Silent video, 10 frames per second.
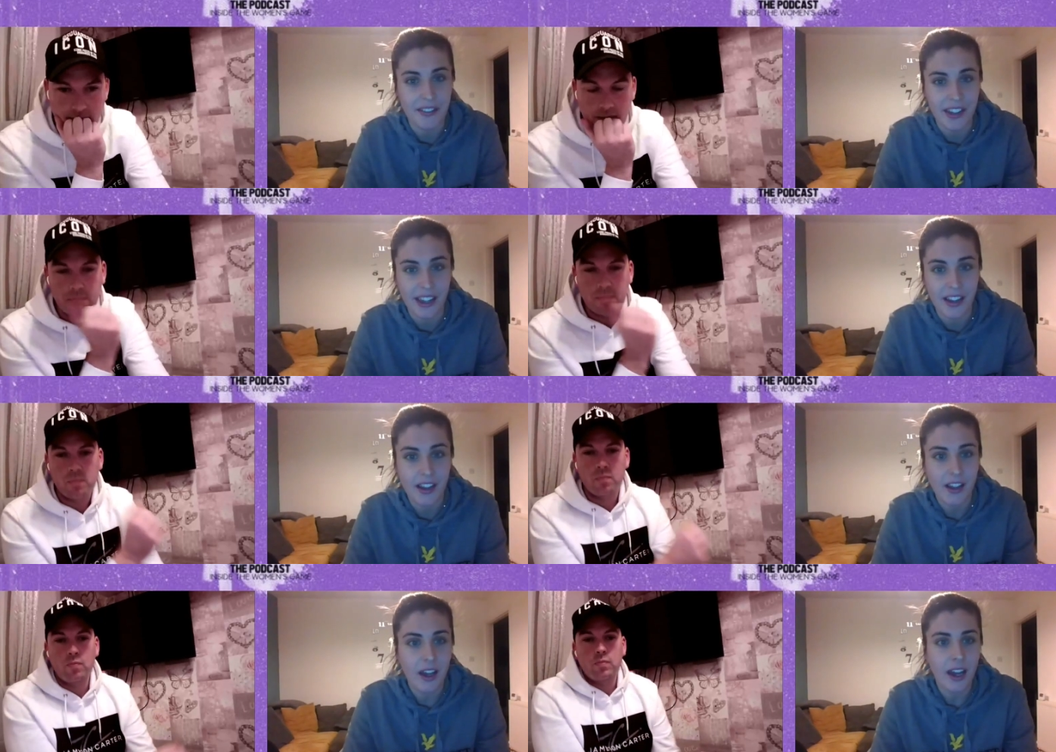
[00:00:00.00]
Speaker 1: I think
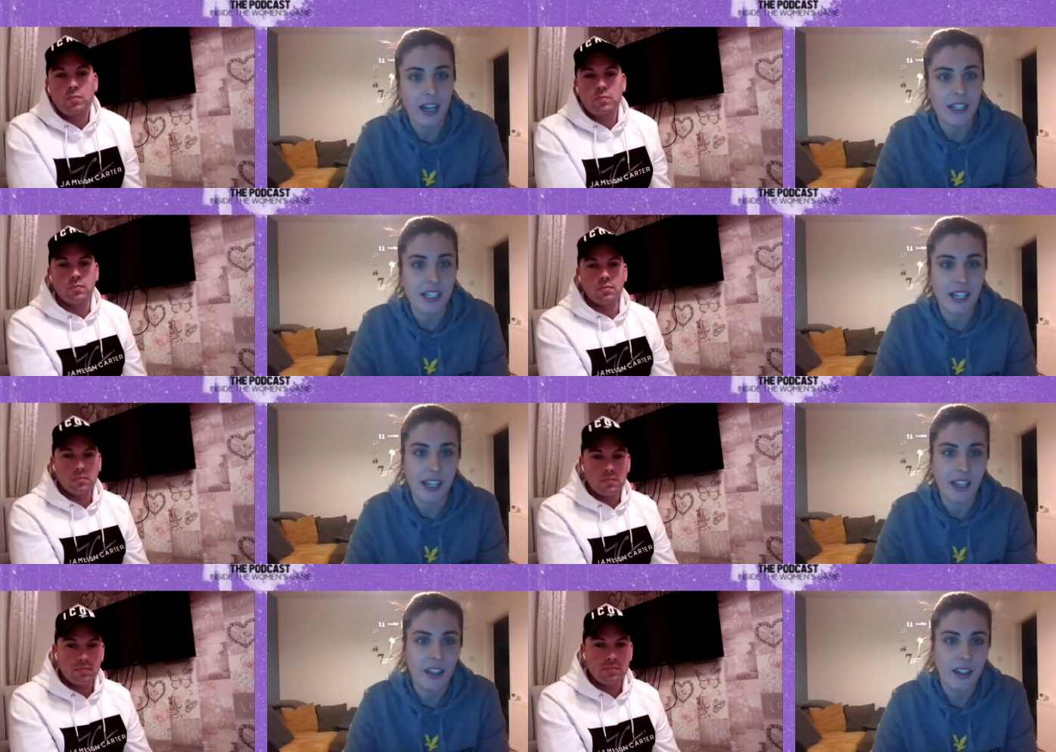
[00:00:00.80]

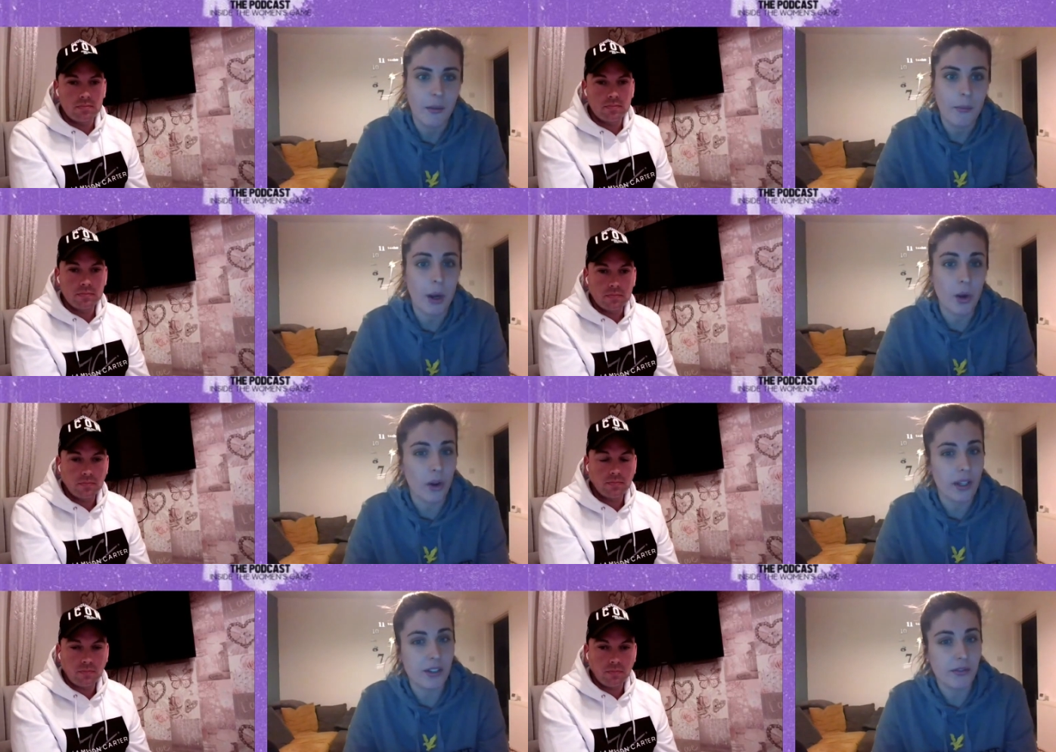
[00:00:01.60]
actually my
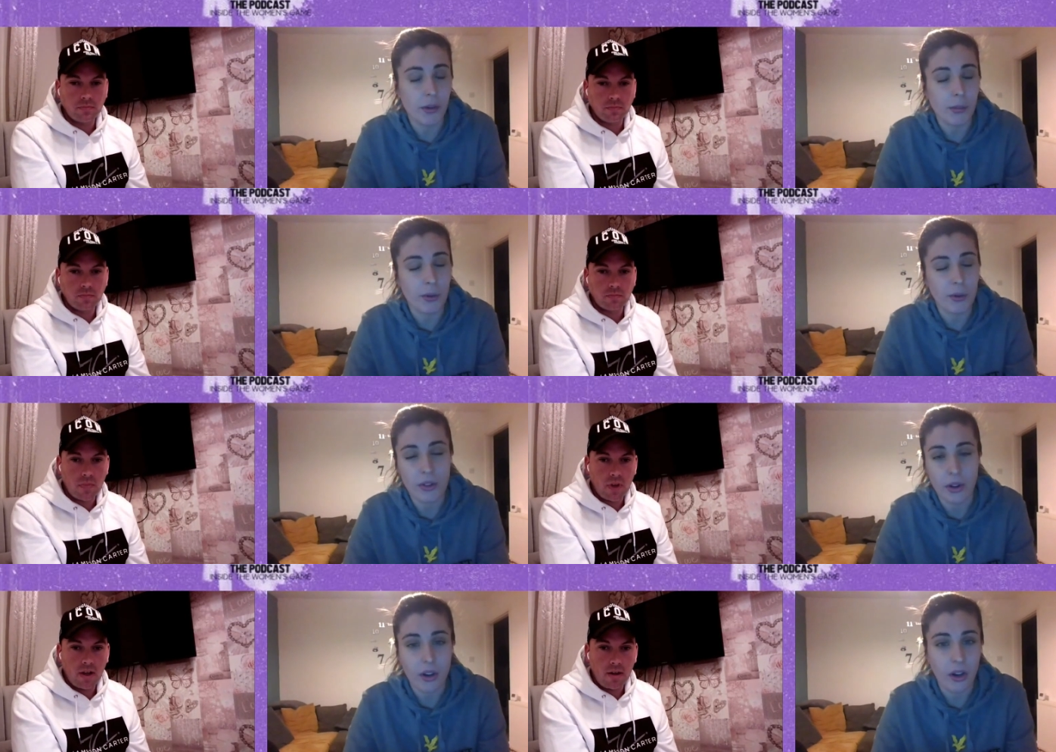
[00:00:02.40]
knowledge of football's
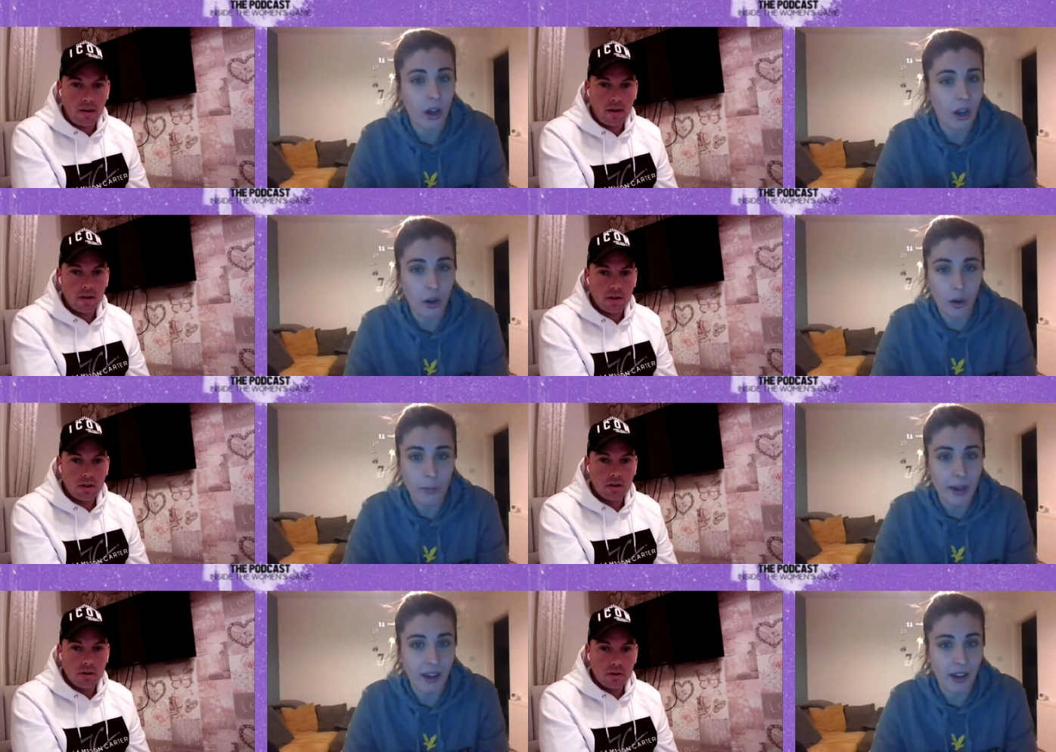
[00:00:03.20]
got a
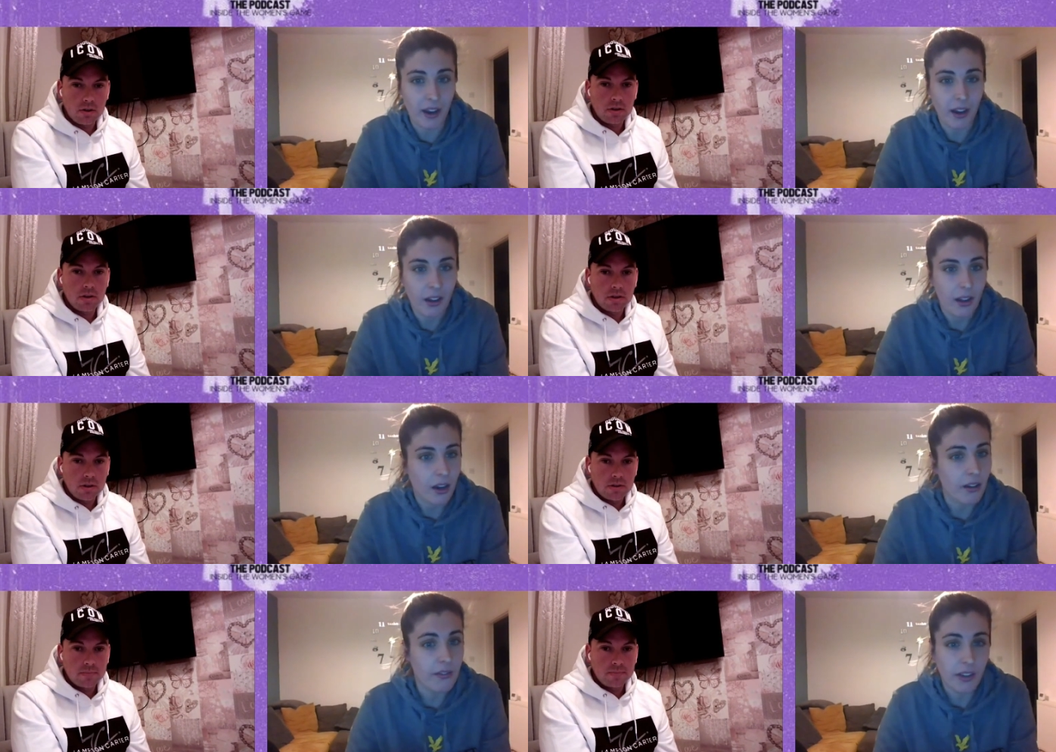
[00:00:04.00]
lot better,
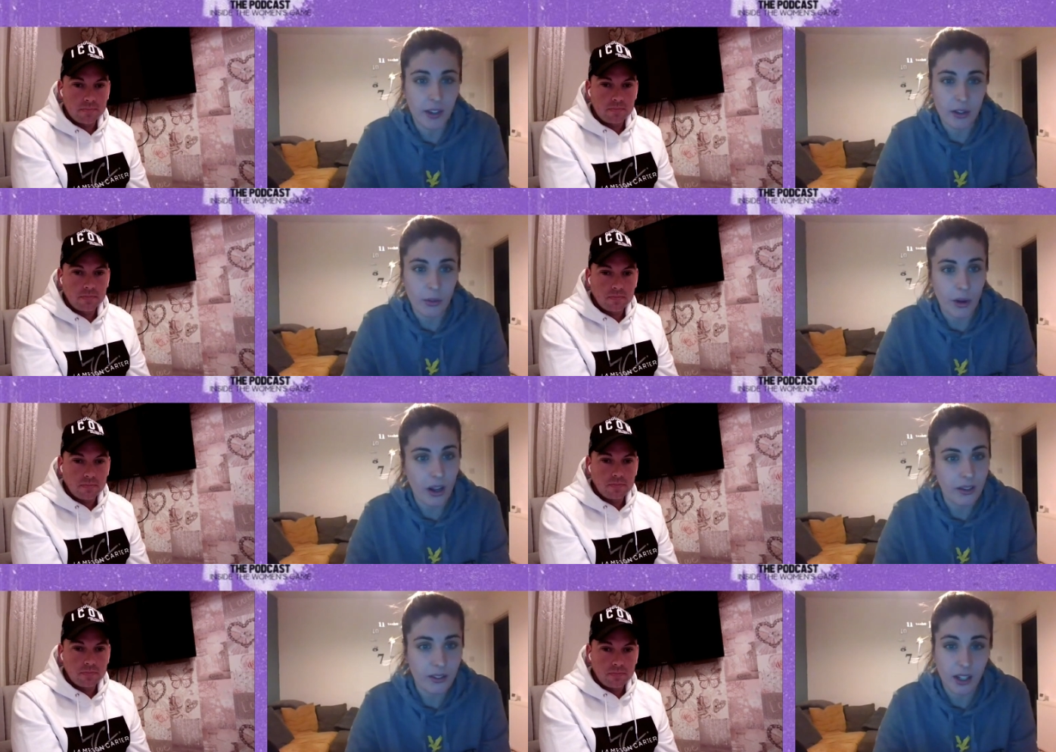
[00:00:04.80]
like
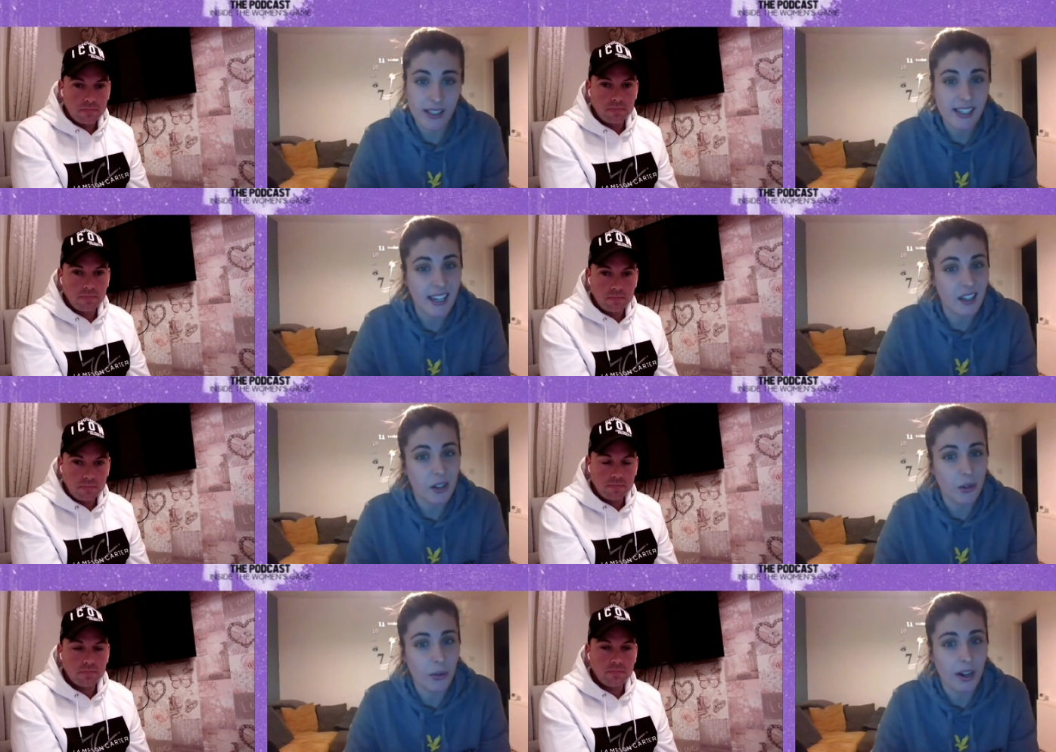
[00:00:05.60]
fitness-wise, like
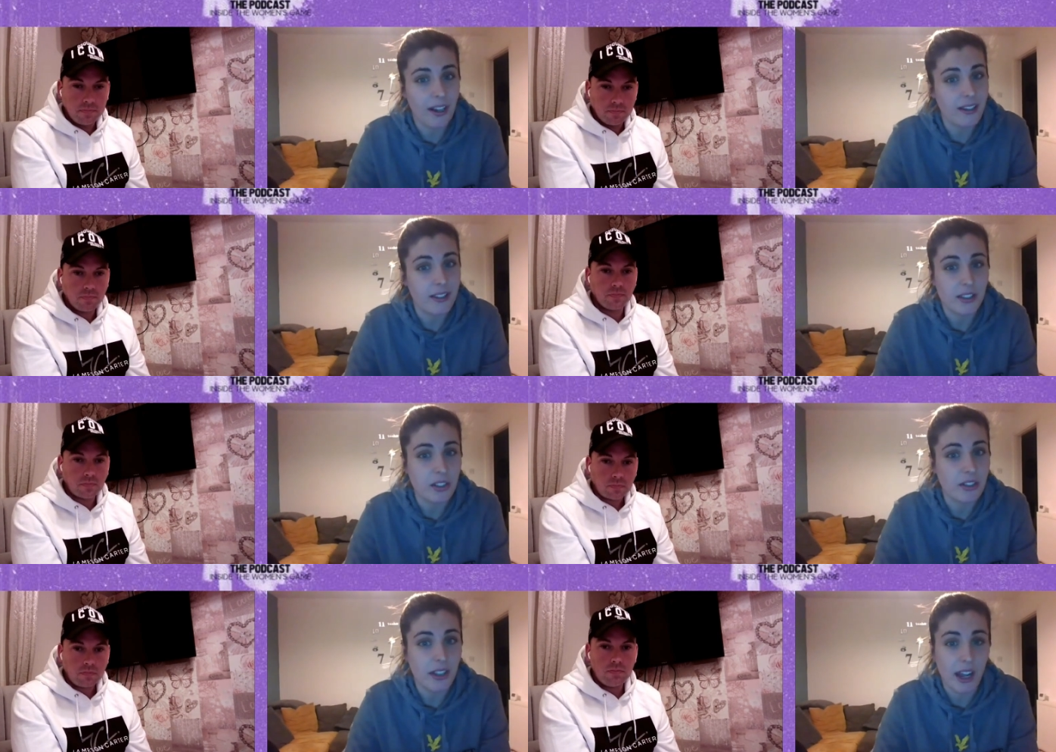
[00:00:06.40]
technical-wise,
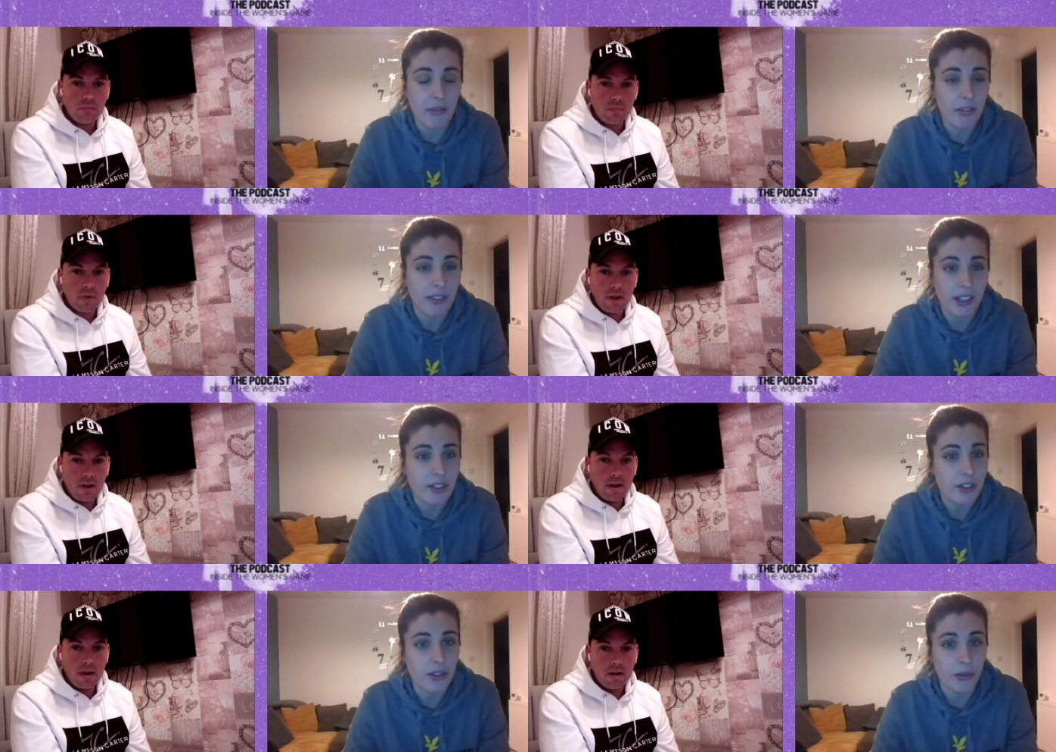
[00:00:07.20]
just
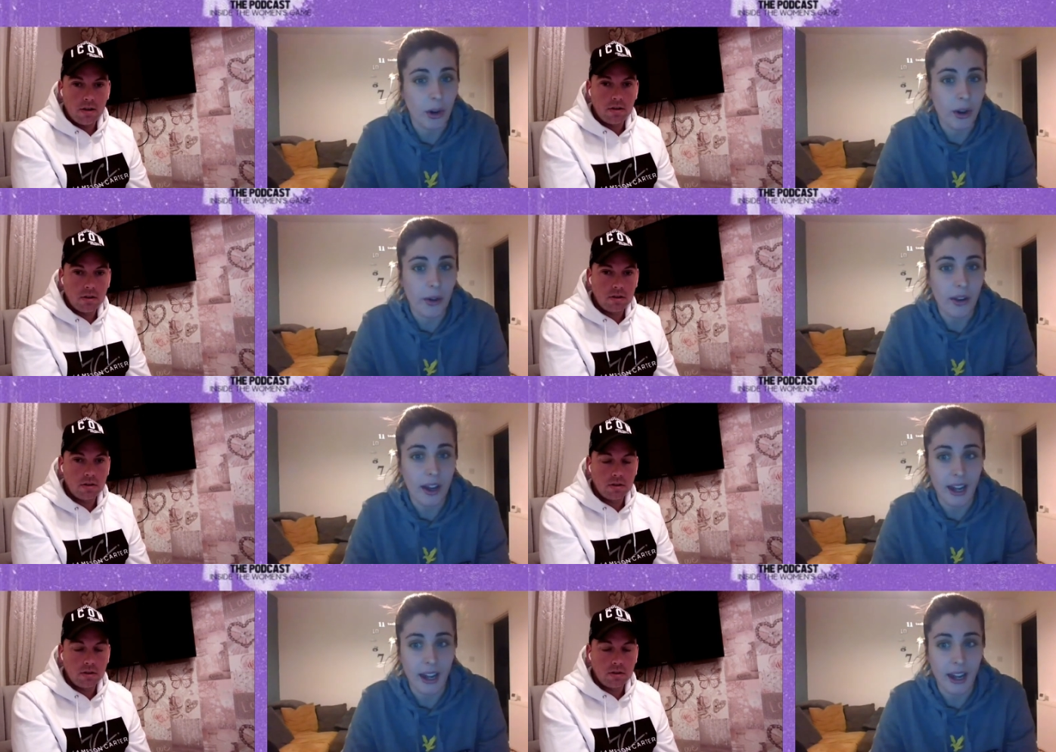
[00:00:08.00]
everything's just grown.